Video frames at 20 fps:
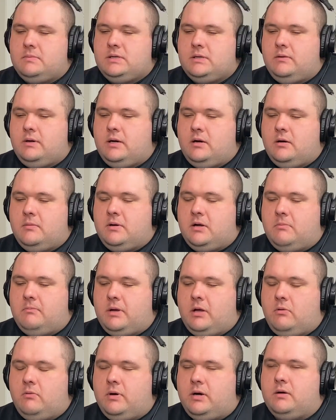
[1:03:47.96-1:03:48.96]
do you hear about
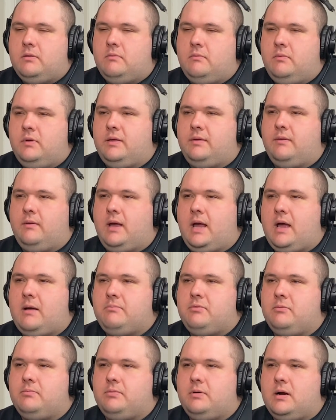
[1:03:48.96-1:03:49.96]
malware with
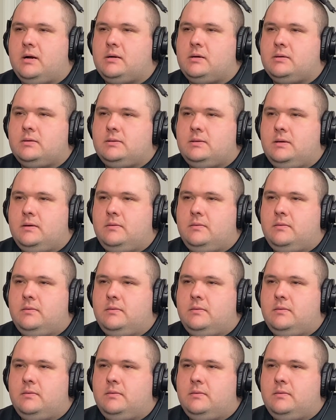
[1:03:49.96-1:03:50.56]
Apple products?